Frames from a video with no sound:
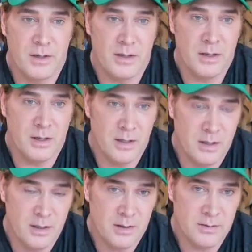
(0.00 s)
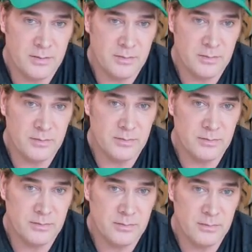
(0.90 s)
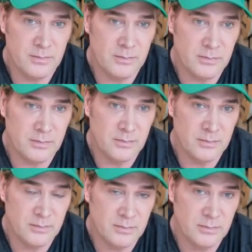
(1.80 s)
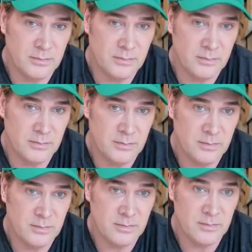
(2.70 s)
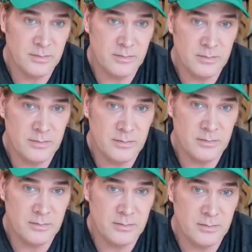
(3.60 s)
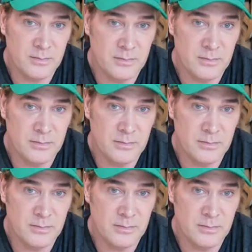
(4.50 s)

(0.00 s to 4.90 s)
(silent)